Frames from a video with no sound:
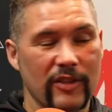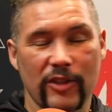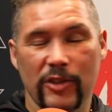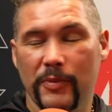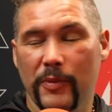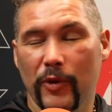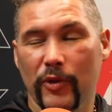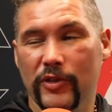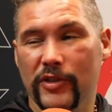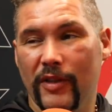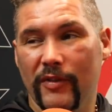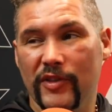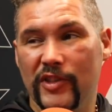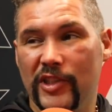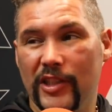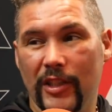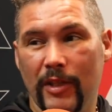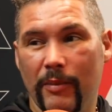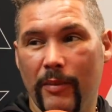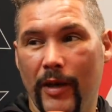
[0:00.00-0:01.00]
the sport's ever
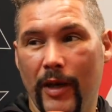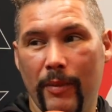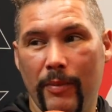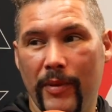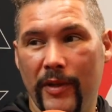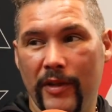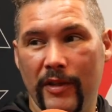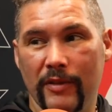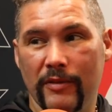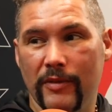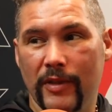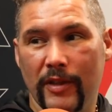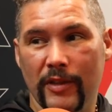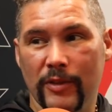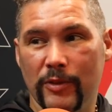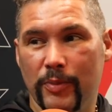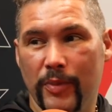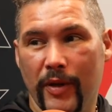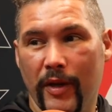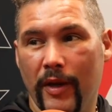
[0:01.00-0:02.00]
seen, in my opinion, in
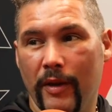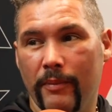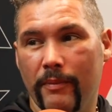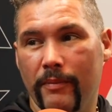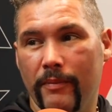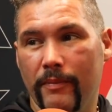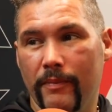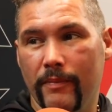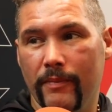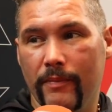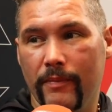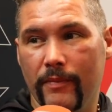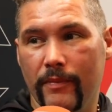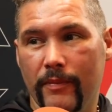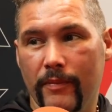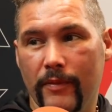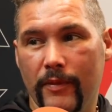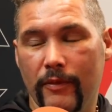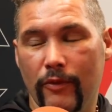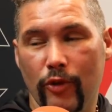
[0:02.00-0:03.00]
his prime,
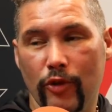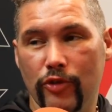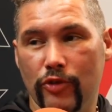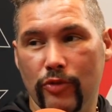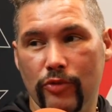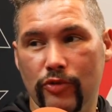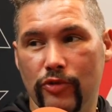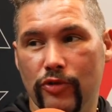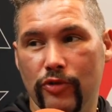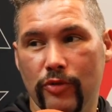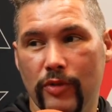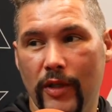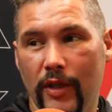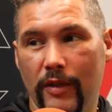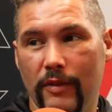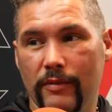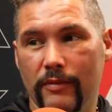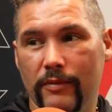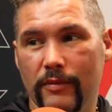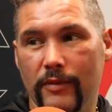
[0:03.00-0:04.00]
Roy Jones Jr.
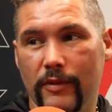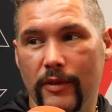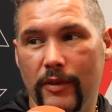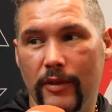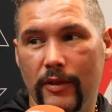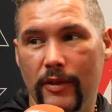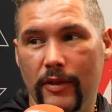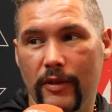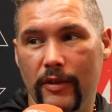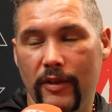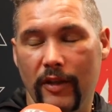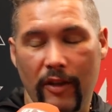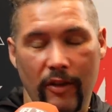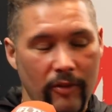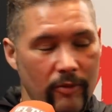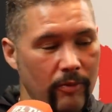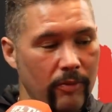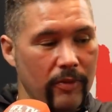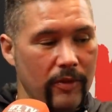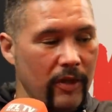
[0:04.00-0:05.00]
The,
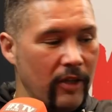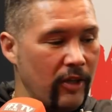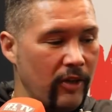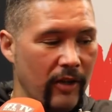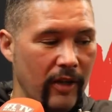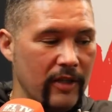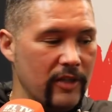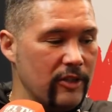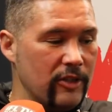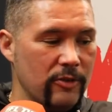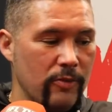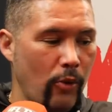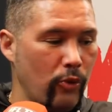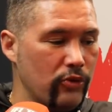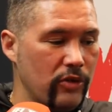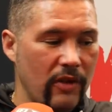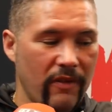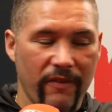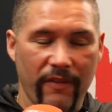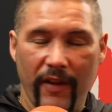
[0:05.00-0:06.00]
the greatest,
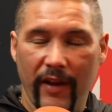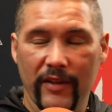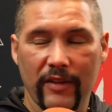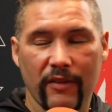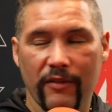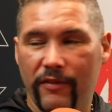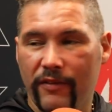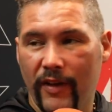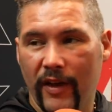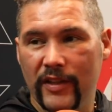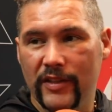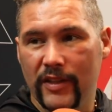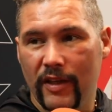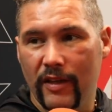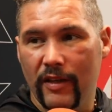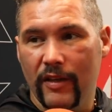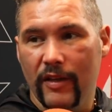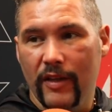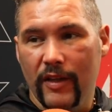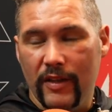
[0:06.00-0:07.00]
most effective fighter
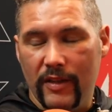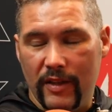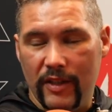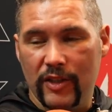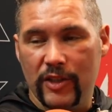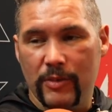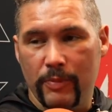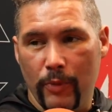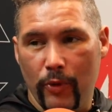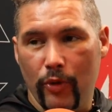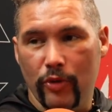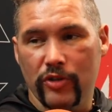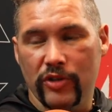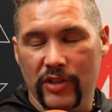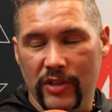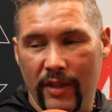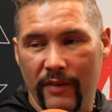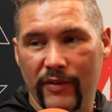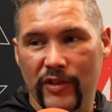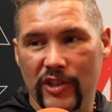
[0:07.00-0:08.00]
this sport
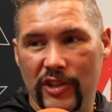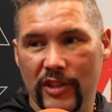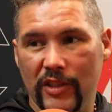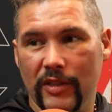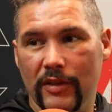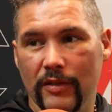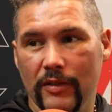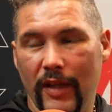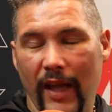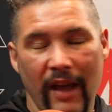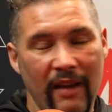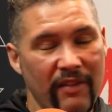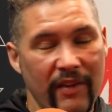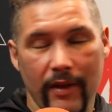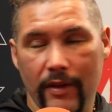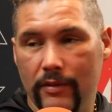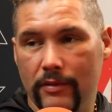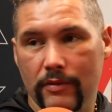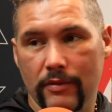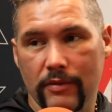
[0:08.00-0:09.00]
has ever seen, ever,
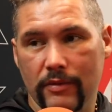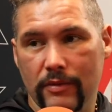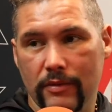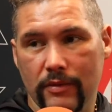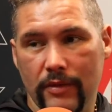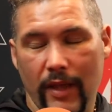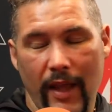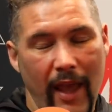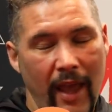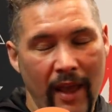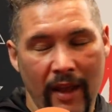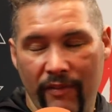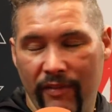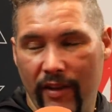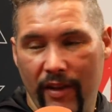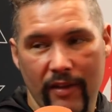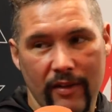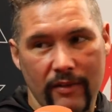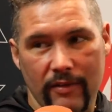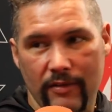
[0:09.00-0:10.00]
ever.